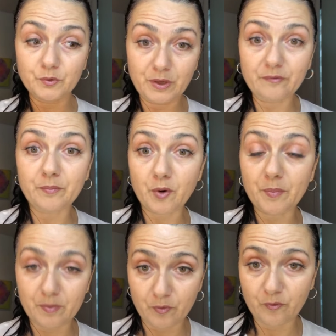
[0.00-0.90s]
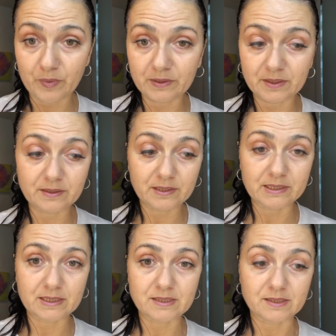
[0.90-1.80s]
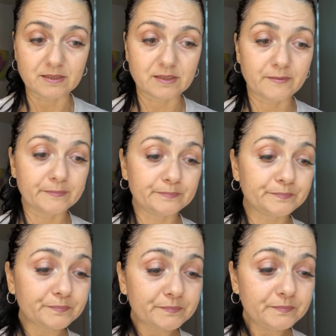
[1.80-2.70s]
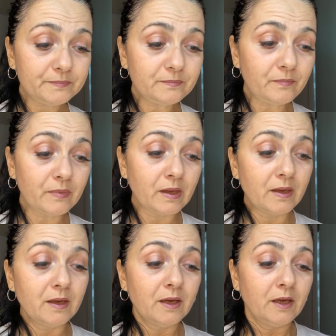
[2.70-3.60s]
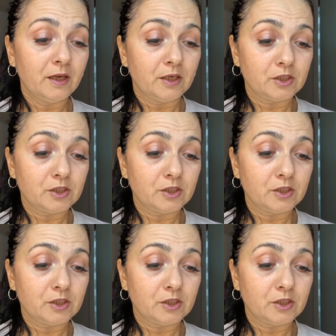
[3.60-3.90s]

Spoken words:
regulate the signals and to have a proper movement in the intestines.